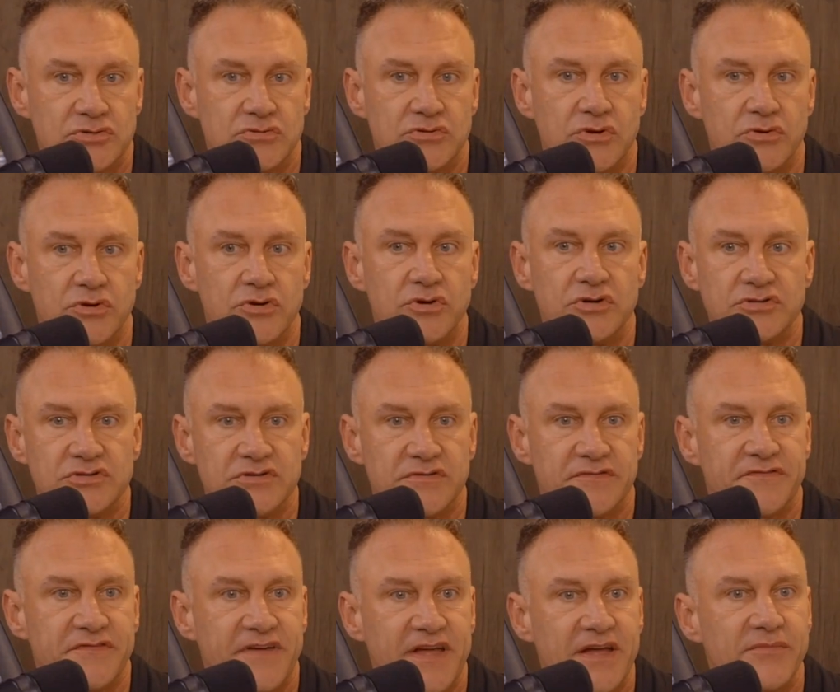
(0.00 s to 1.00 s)
you're no good to your
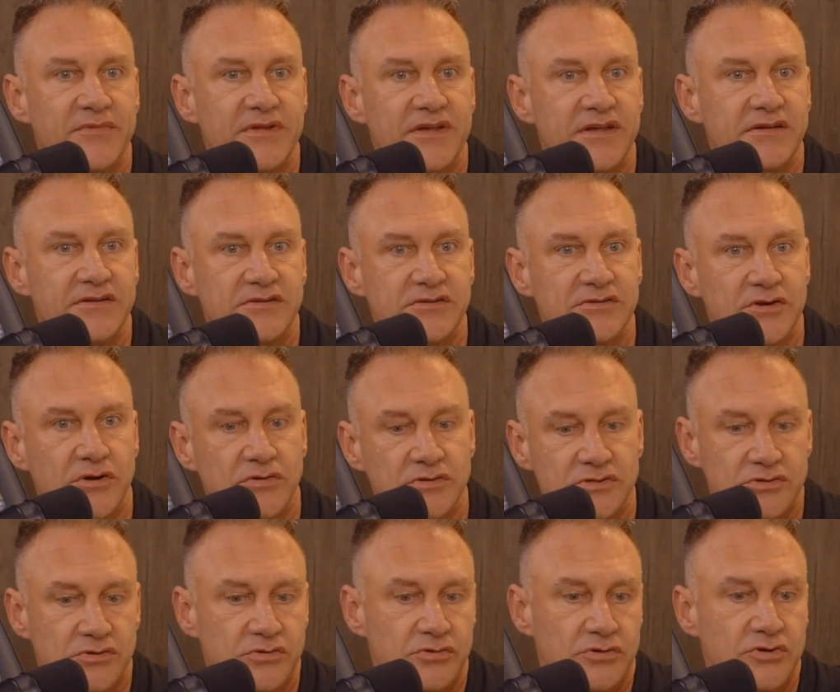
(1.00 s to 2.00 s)
family,
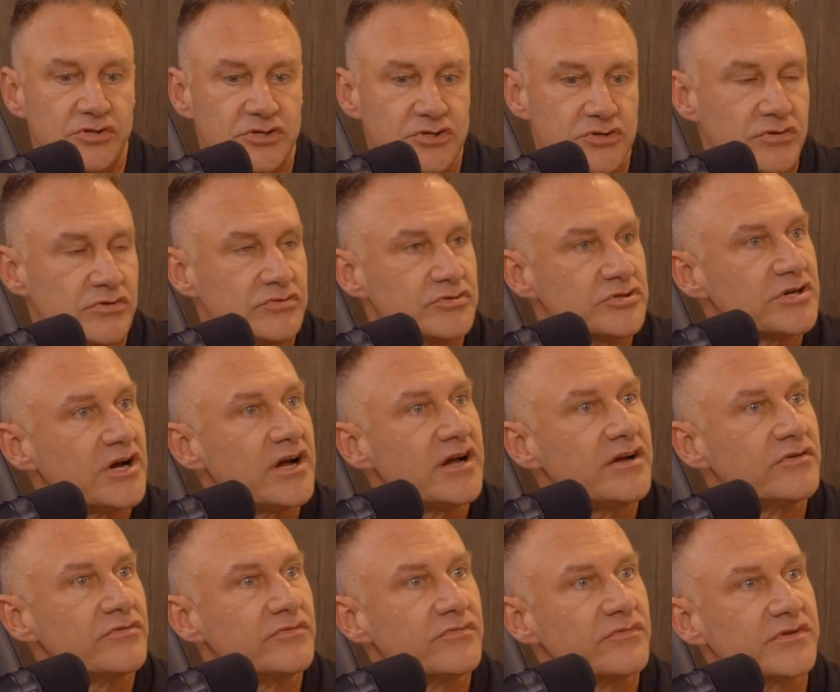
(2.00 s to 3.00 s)
you're no good to your own
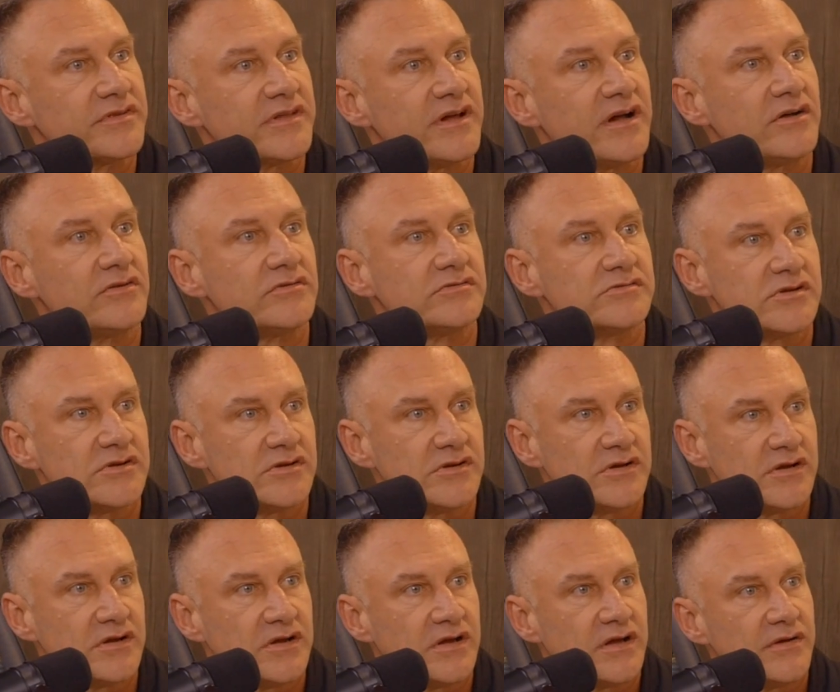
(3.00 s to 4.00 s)
child without,
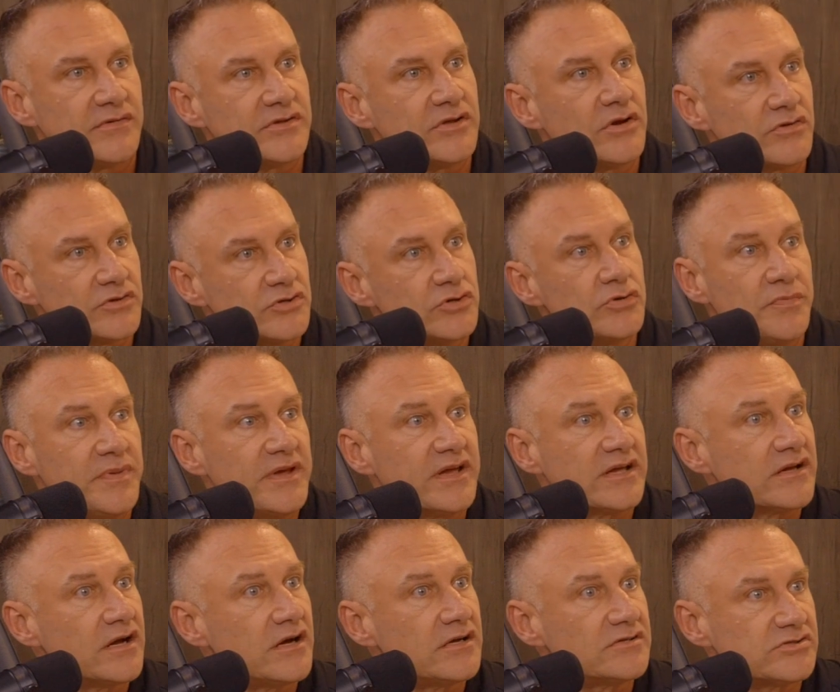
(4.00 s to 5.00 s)
you
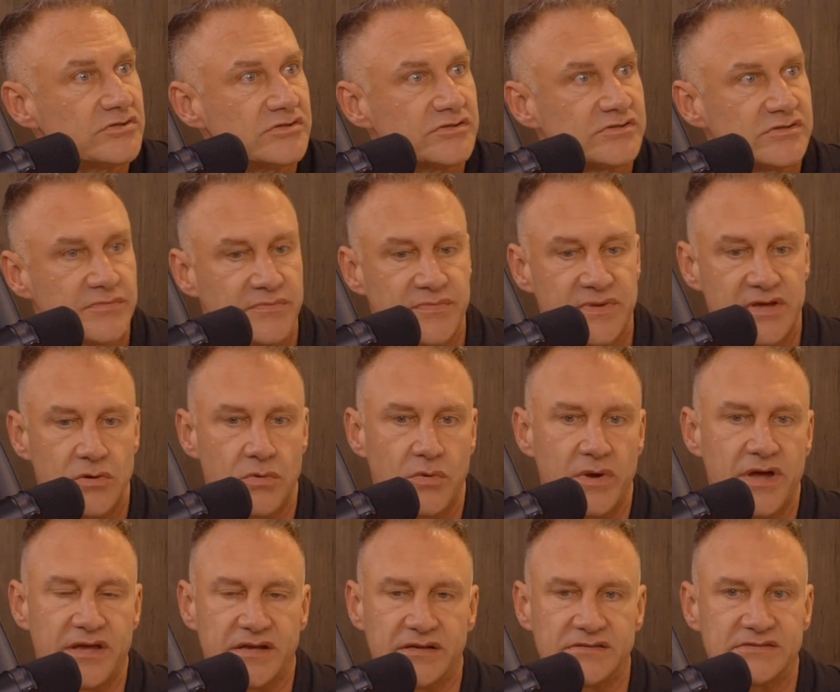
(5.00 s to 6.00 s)
being conscious, being
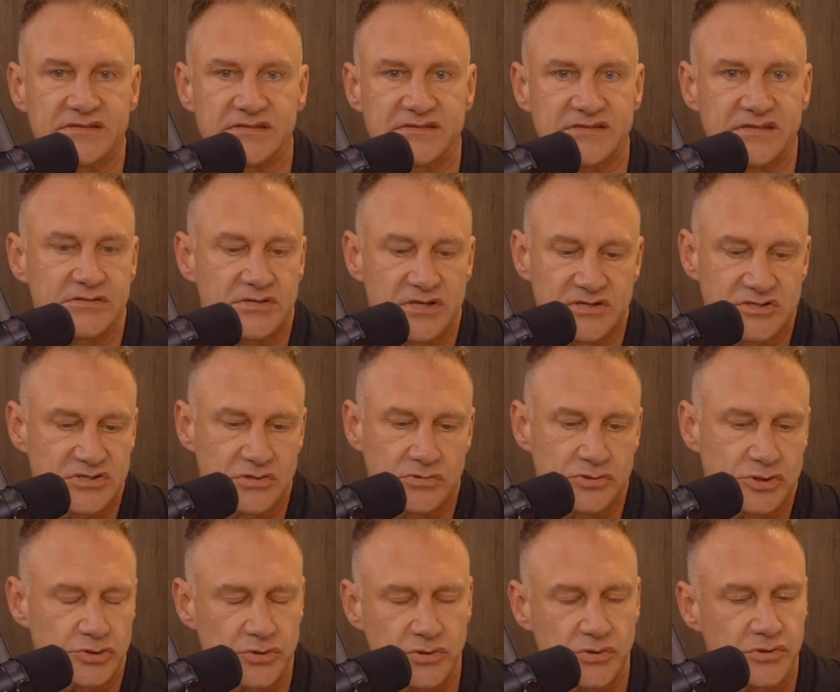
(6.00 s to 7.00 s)
awake. And it's so
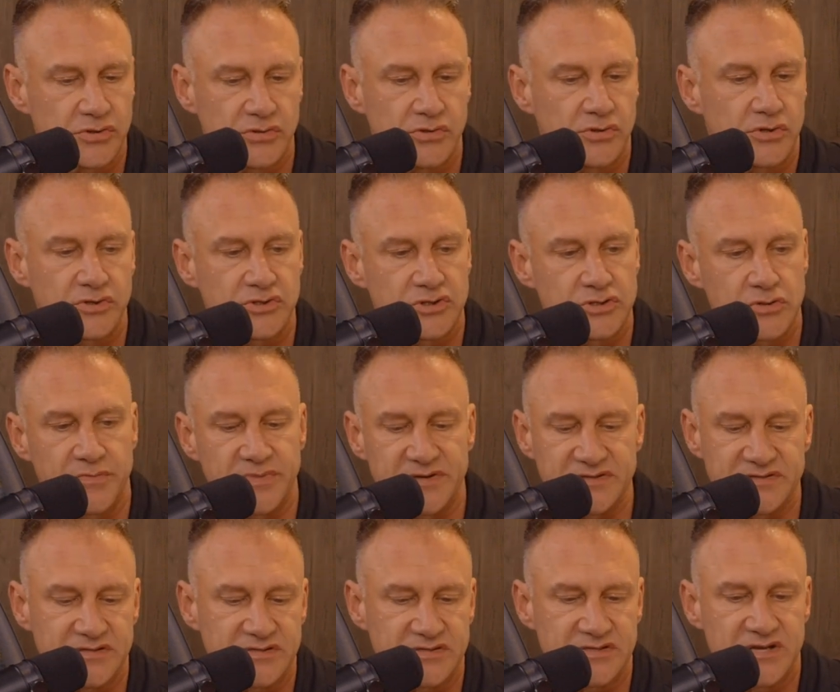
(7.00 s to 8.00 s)
true. You're no good to your
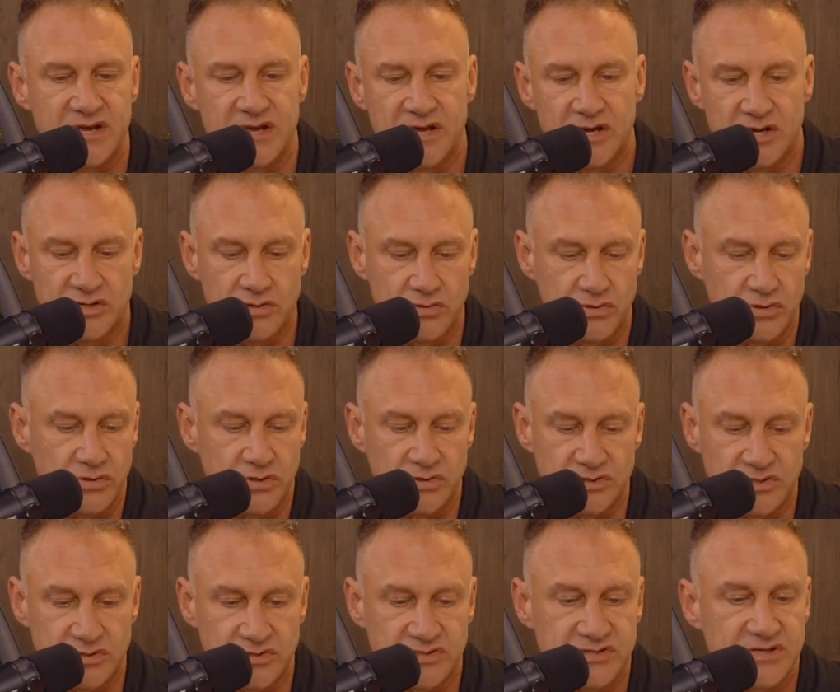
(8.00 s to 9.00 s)
business. You're no good
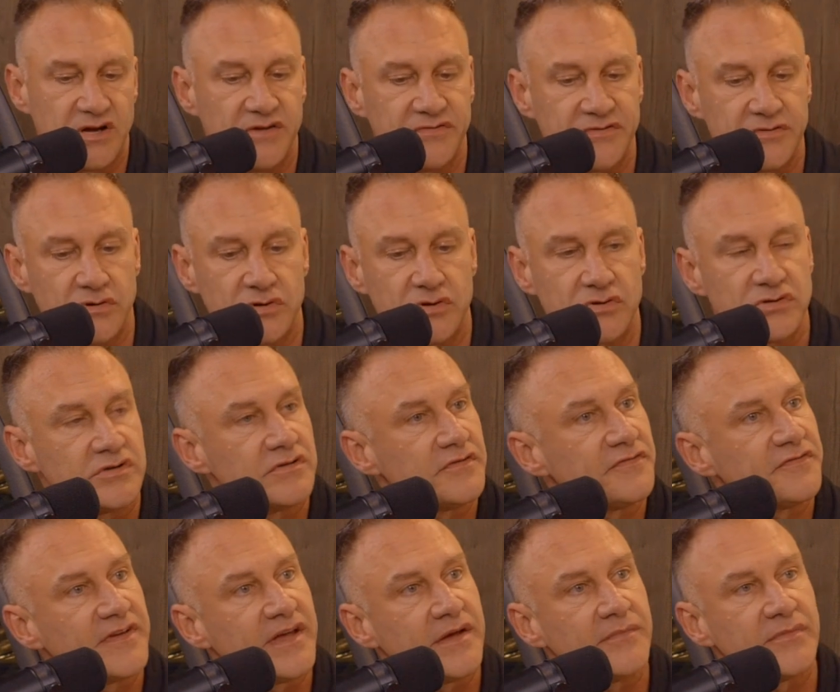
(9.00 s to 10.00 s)
to yourself. You're no good to your
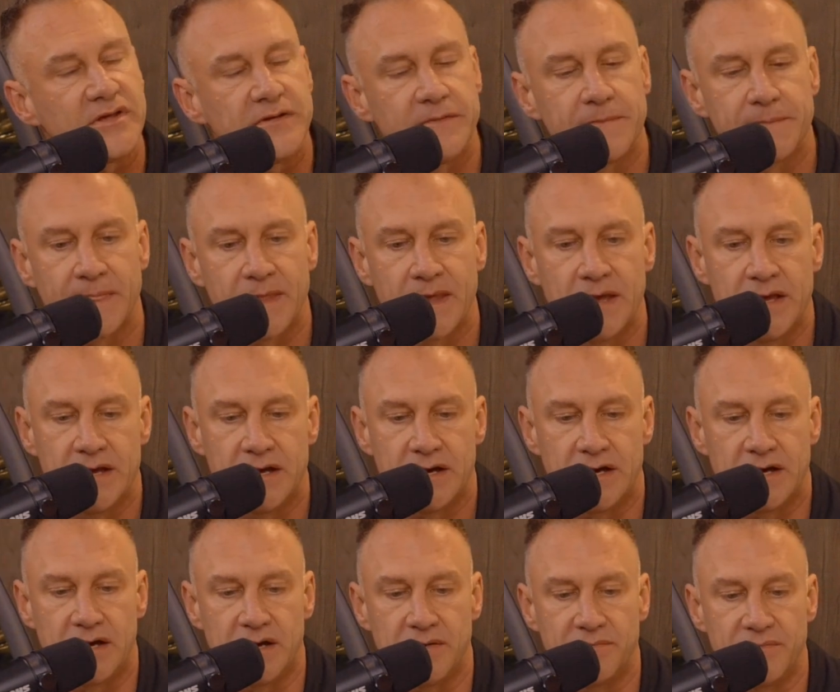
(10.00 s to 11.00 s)
family.
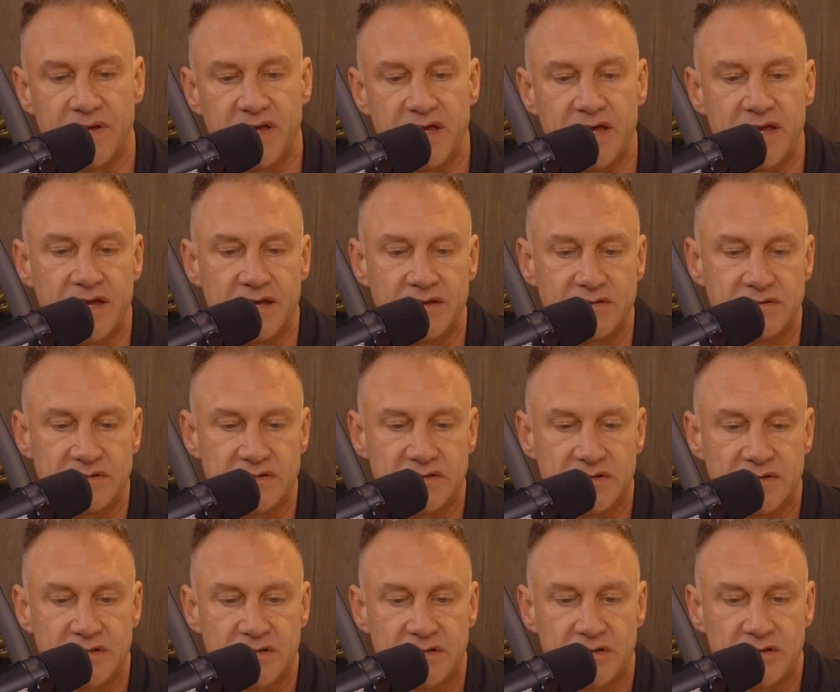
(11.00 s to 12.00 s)
And
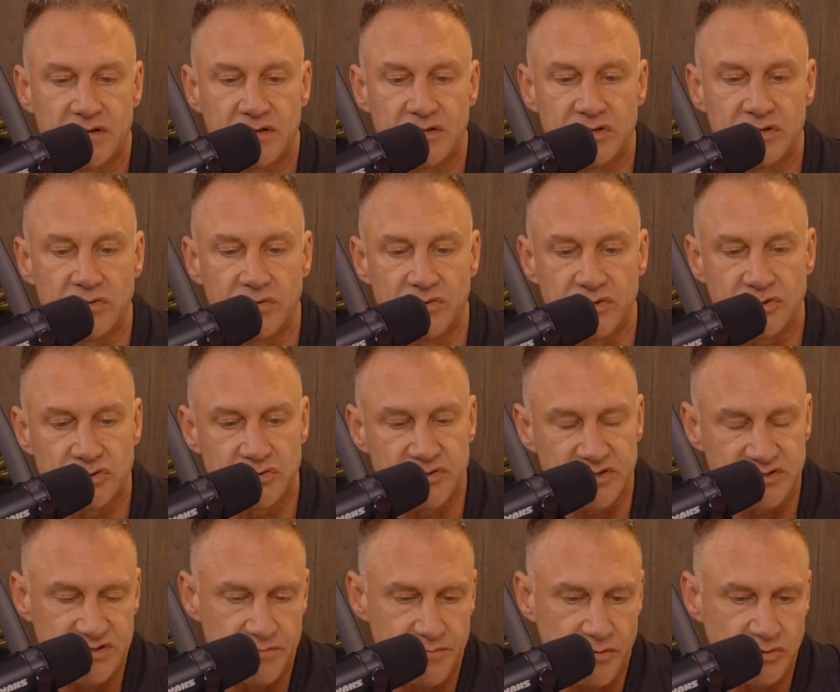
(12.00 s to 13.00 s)
the truth
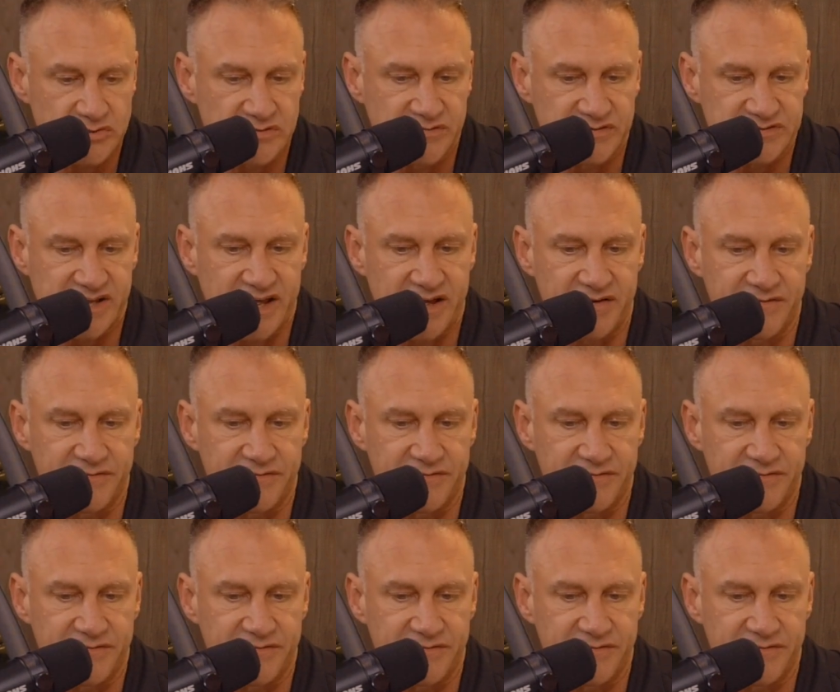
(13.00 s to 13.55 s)
is that most of us